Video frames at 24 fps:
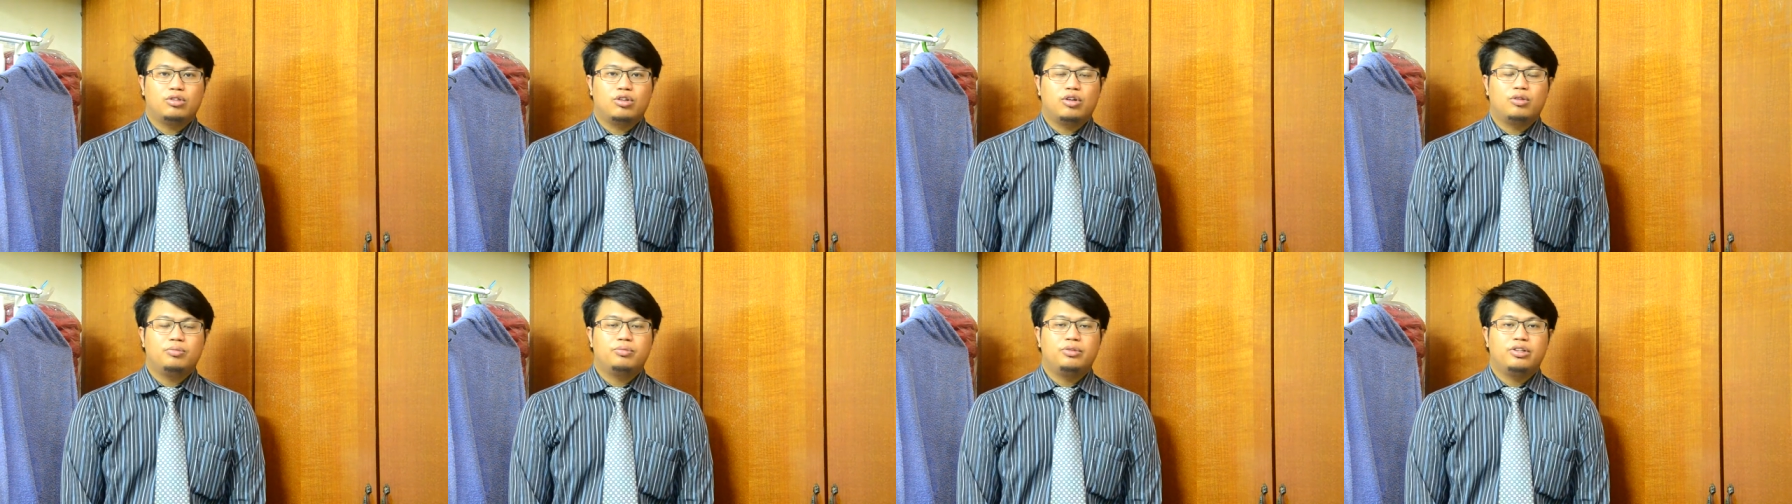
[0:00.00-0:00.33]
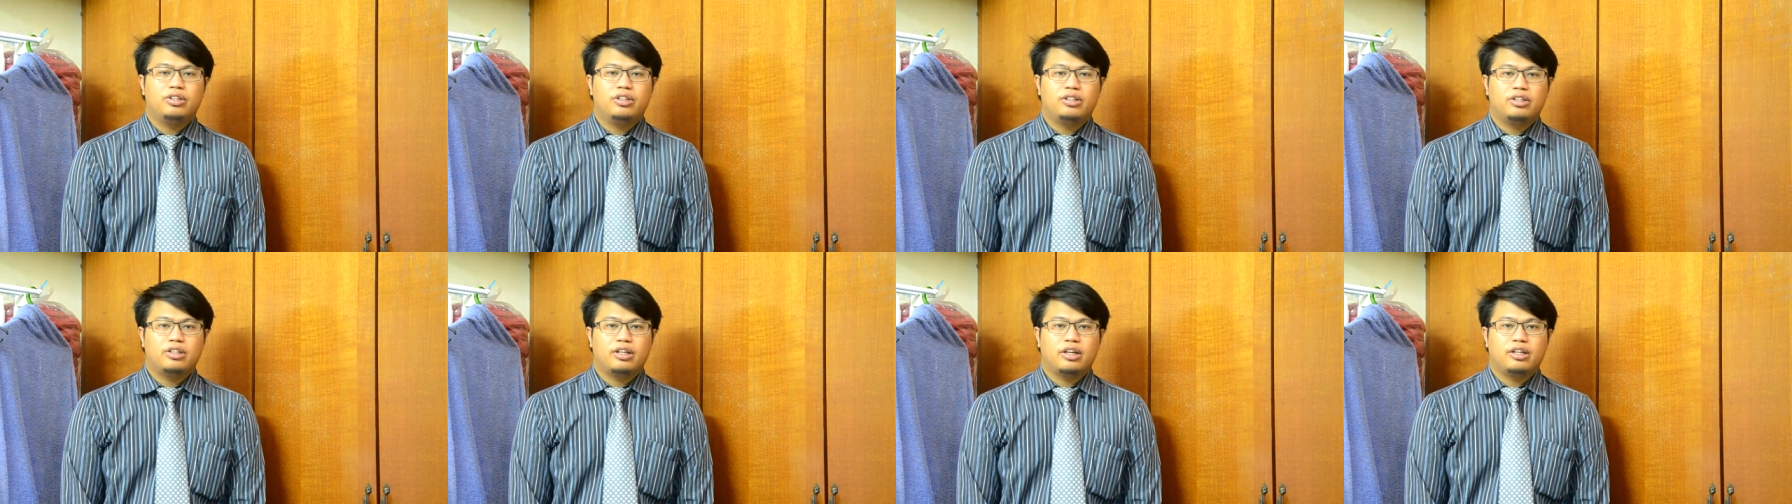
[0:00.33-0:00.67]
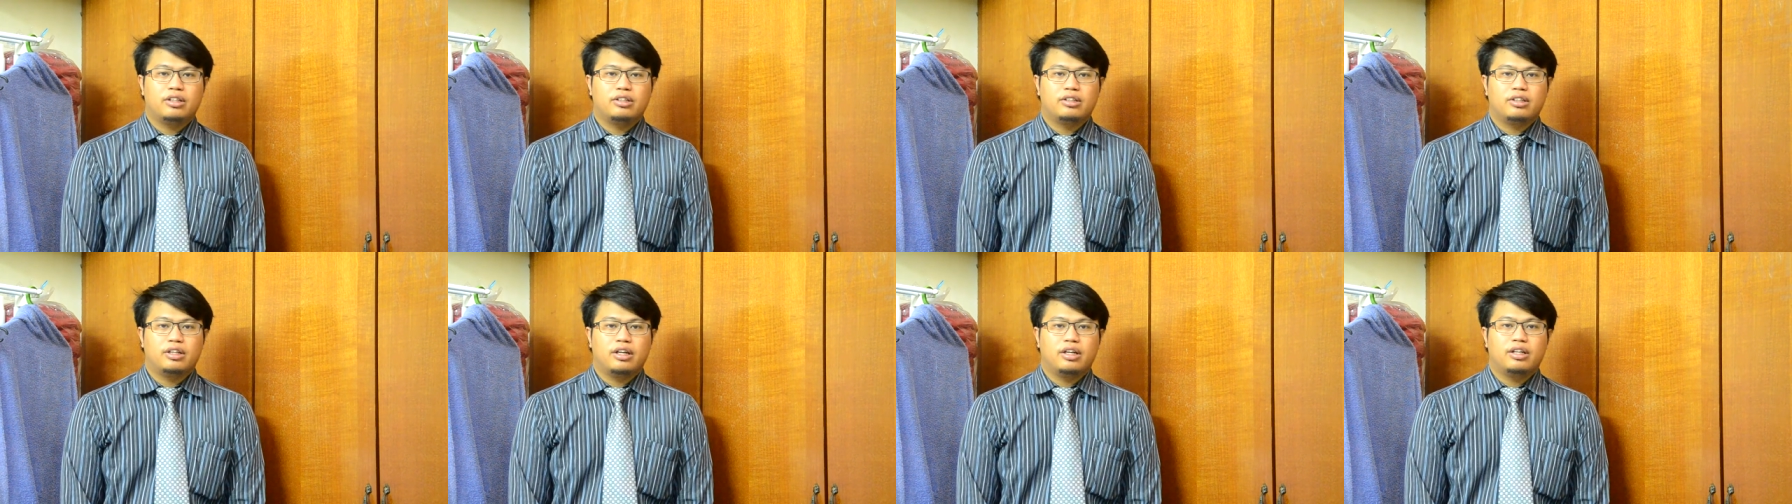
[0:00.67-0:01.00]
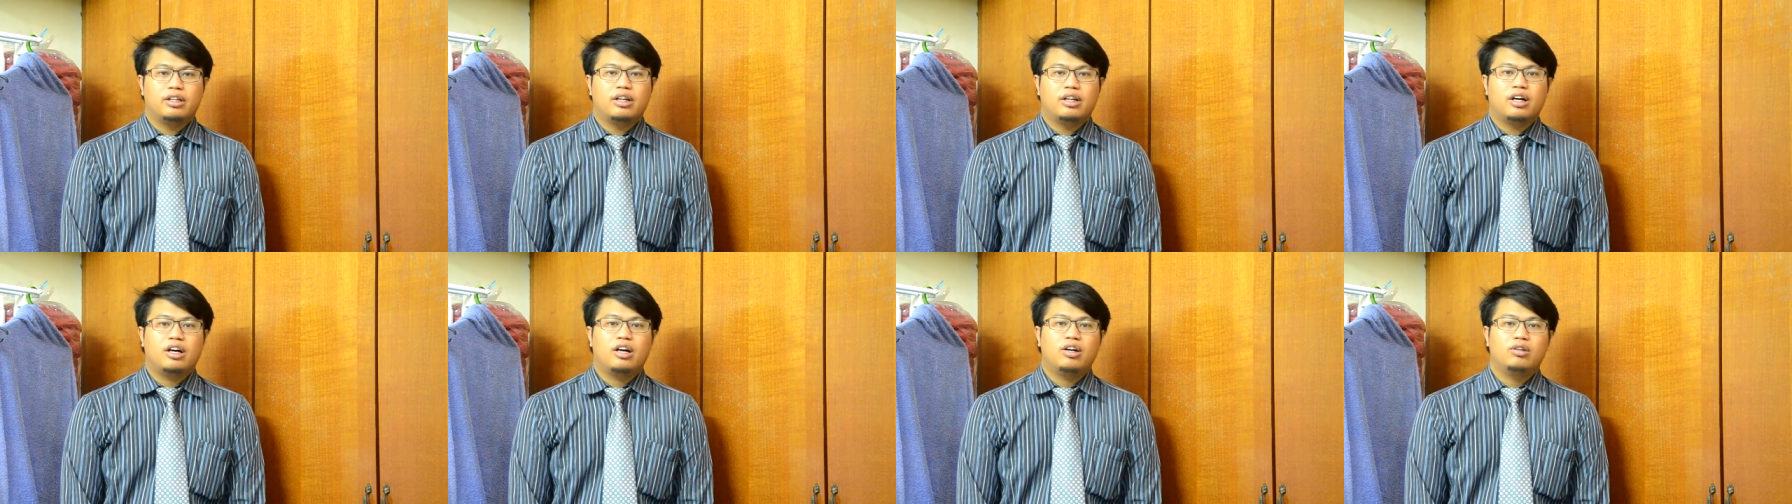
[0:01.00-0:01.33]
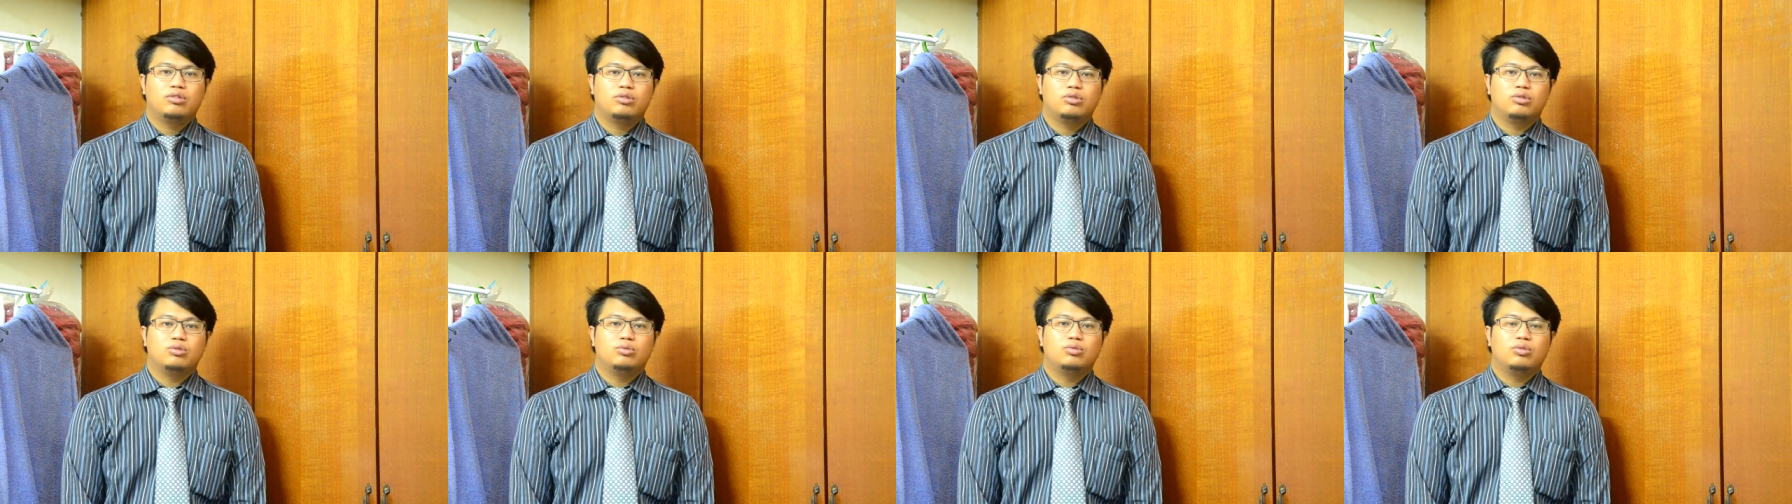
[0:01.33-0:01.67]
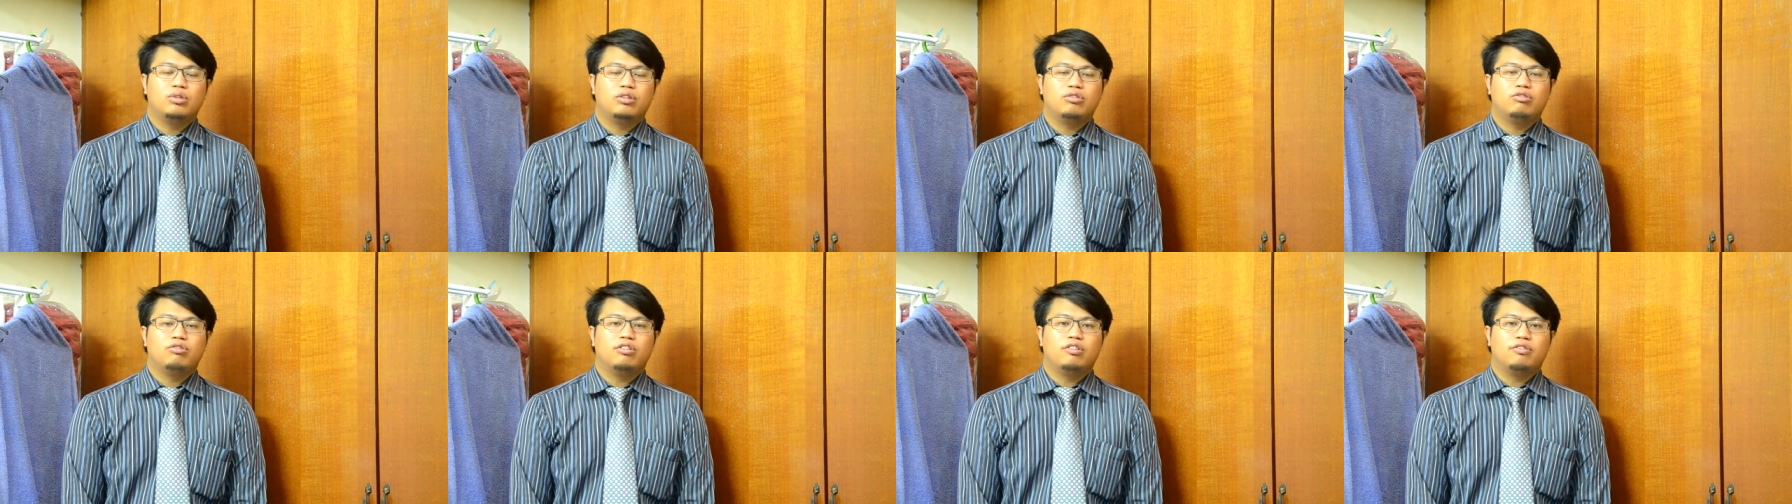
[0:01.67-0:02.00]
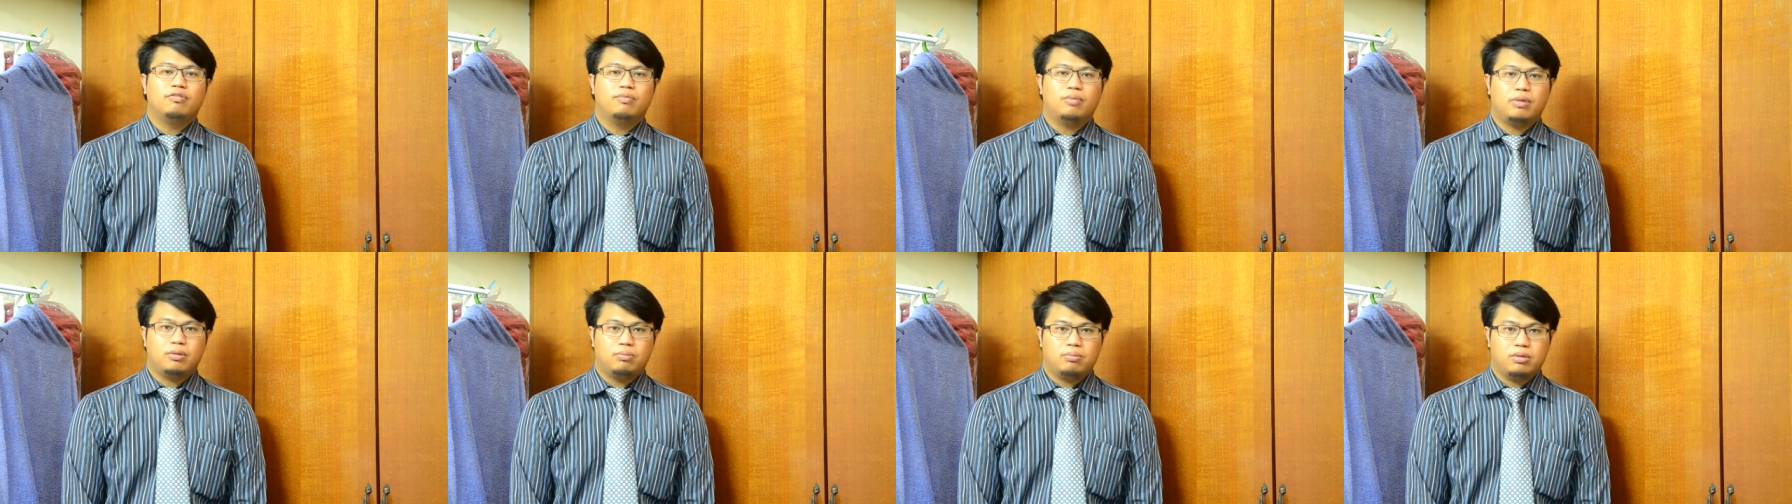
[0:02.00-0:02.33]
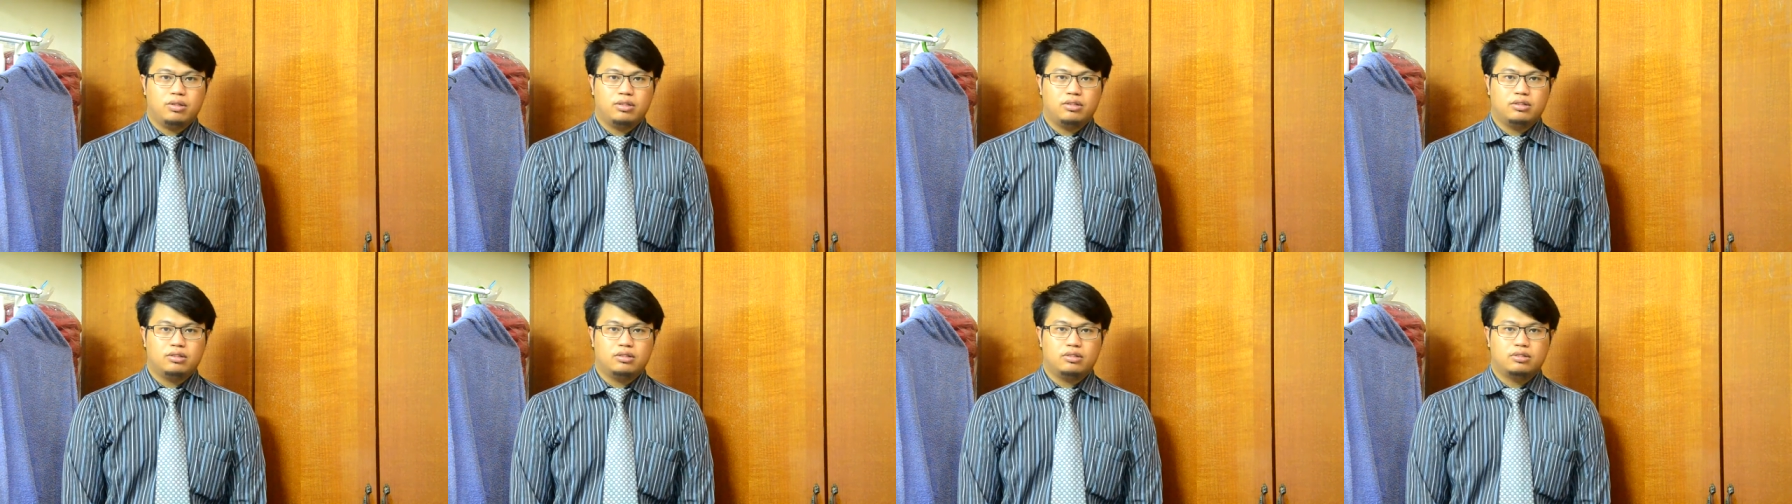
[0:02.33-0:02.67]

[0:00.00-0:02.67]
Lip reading: communicate and how to work with people.